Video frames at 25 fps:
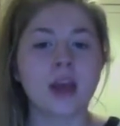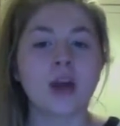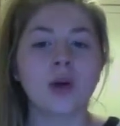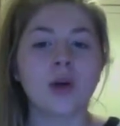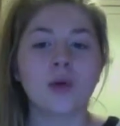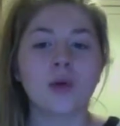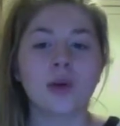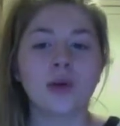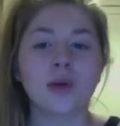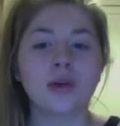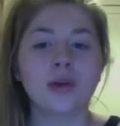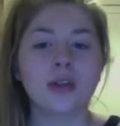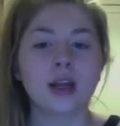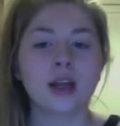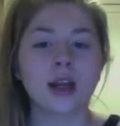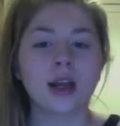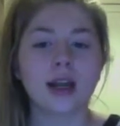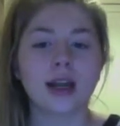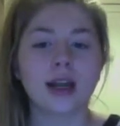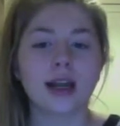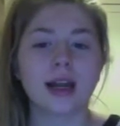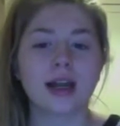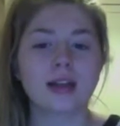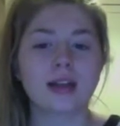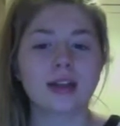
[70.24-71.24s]
We also
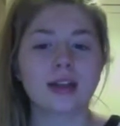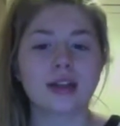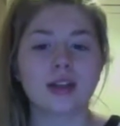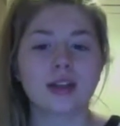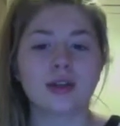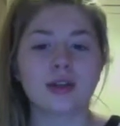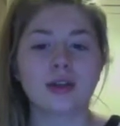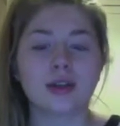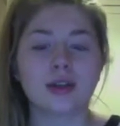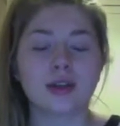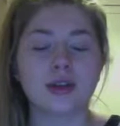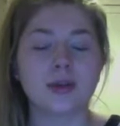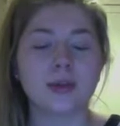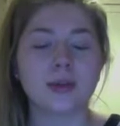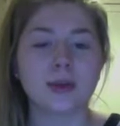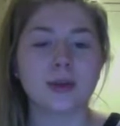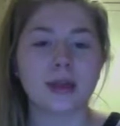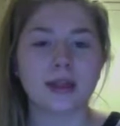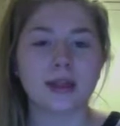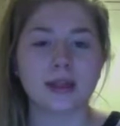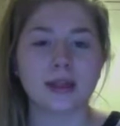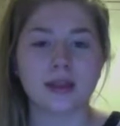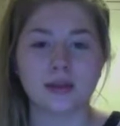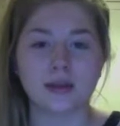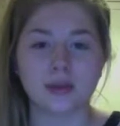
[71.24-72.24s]
learned how to use new
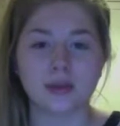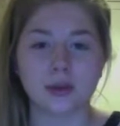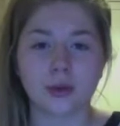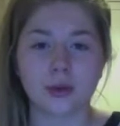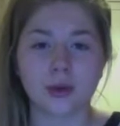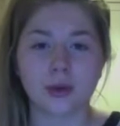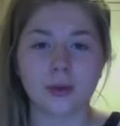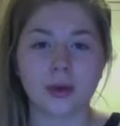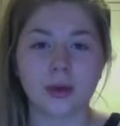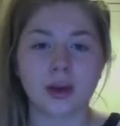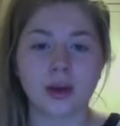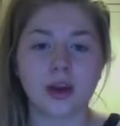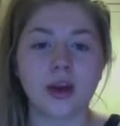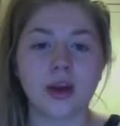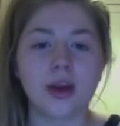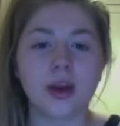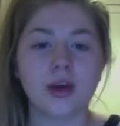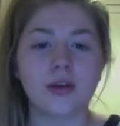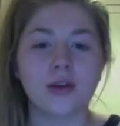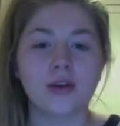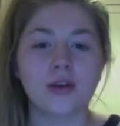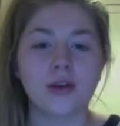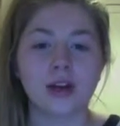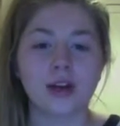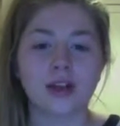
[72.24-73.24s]
pieces of equipment,
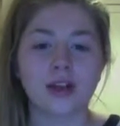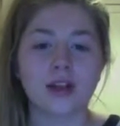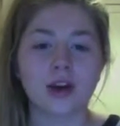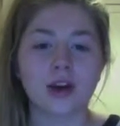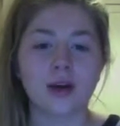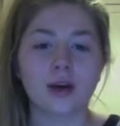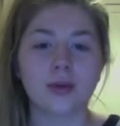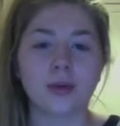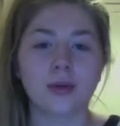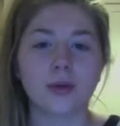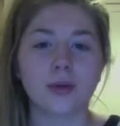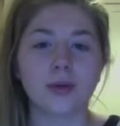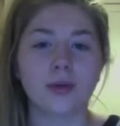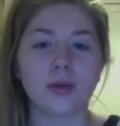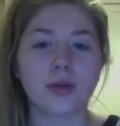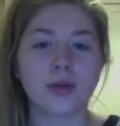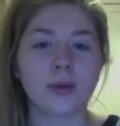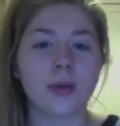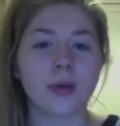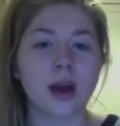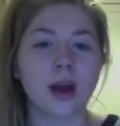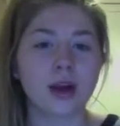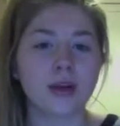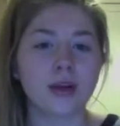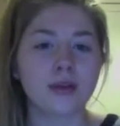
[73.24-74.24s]
for example, the
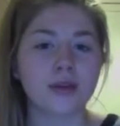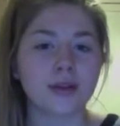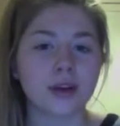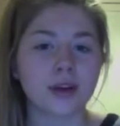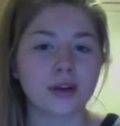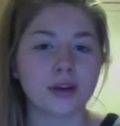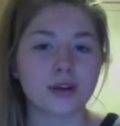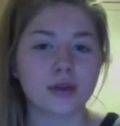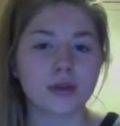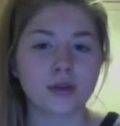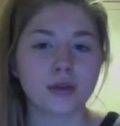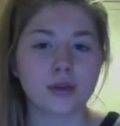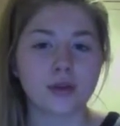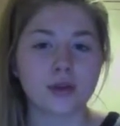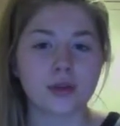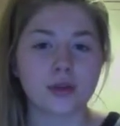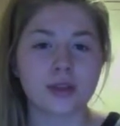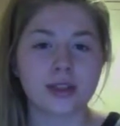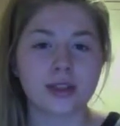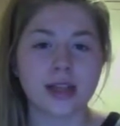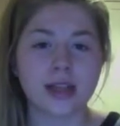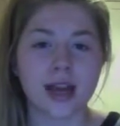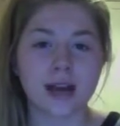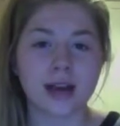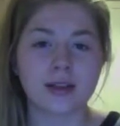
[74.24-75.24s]
microphone to record
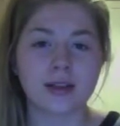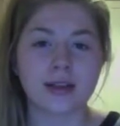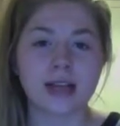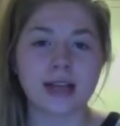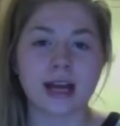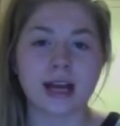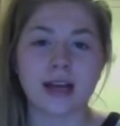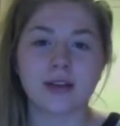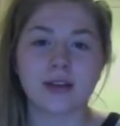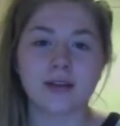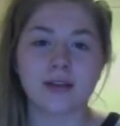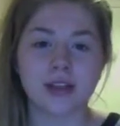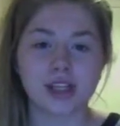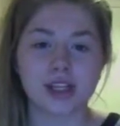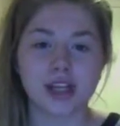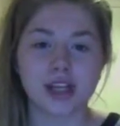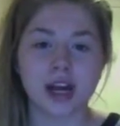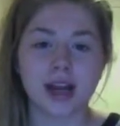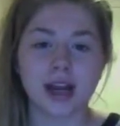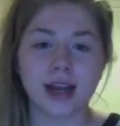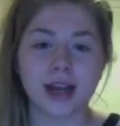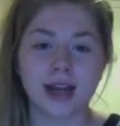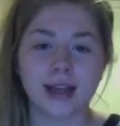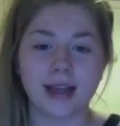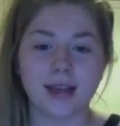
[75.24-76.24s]
sound and a
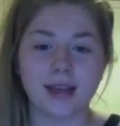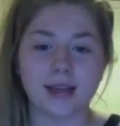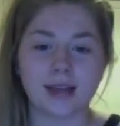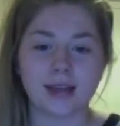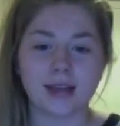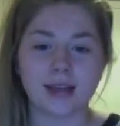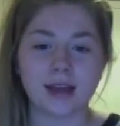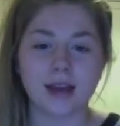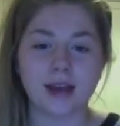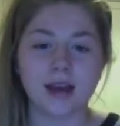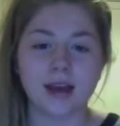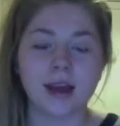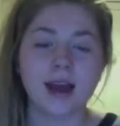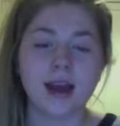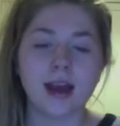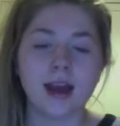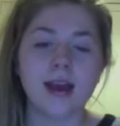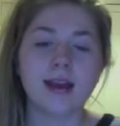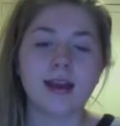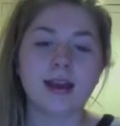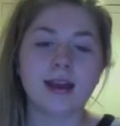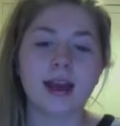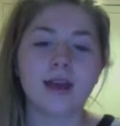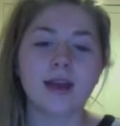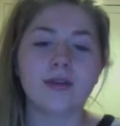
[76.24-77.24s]
fisheye lens.
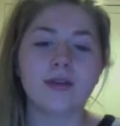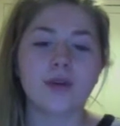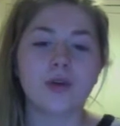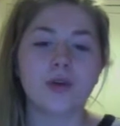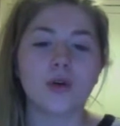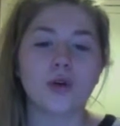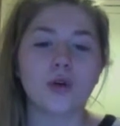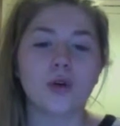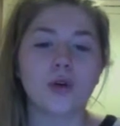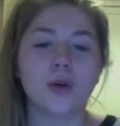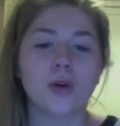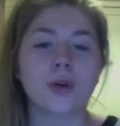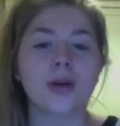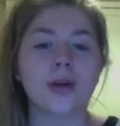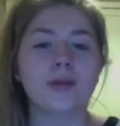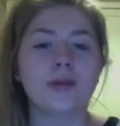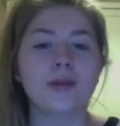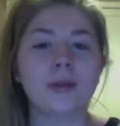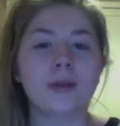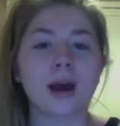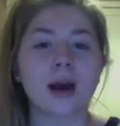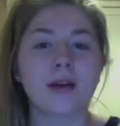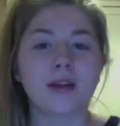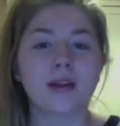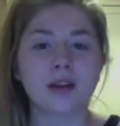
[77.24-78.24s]
Therefore, we went from
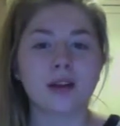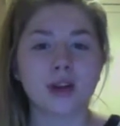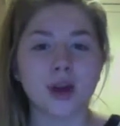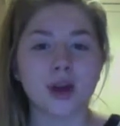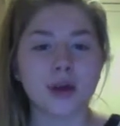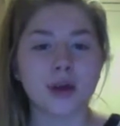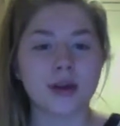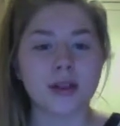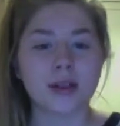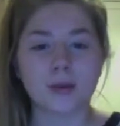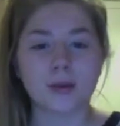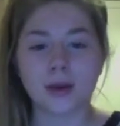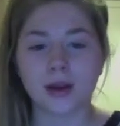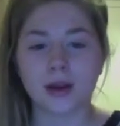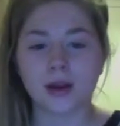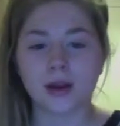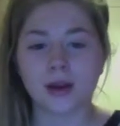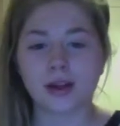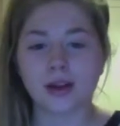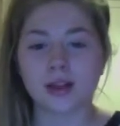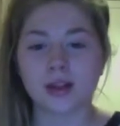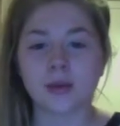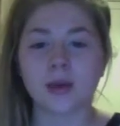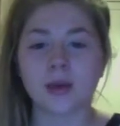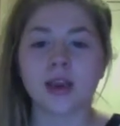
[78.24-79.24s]
having no
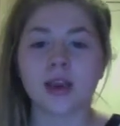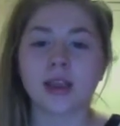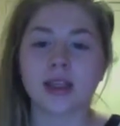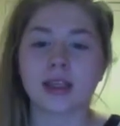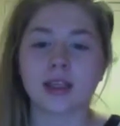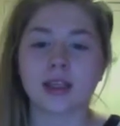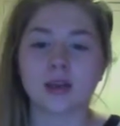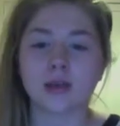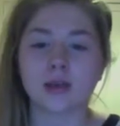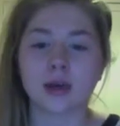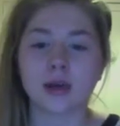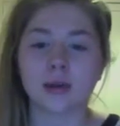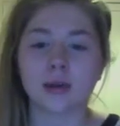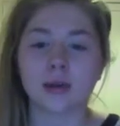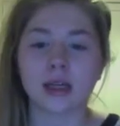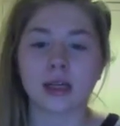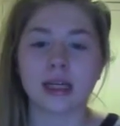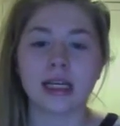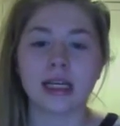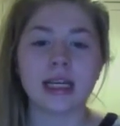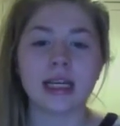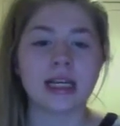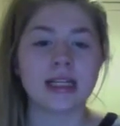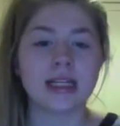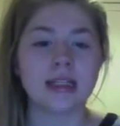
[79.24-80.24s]
experience with this equipment
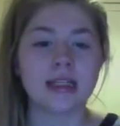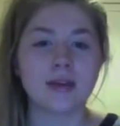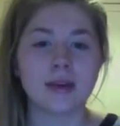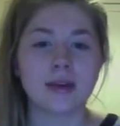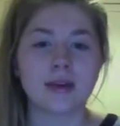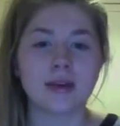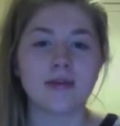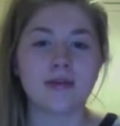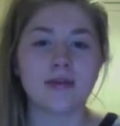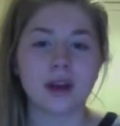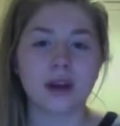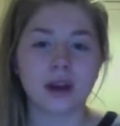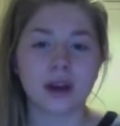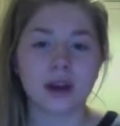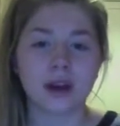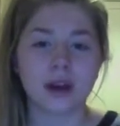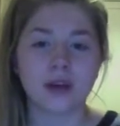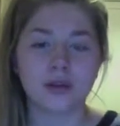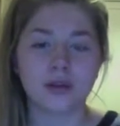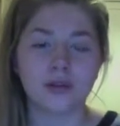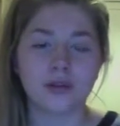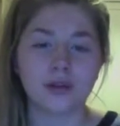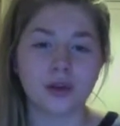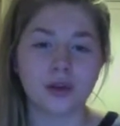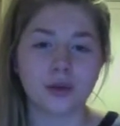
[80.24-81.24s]
to being very
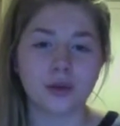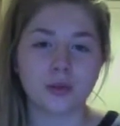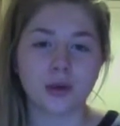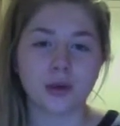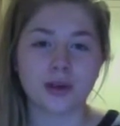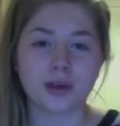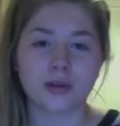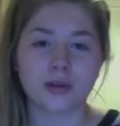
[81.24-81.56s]
confident whilst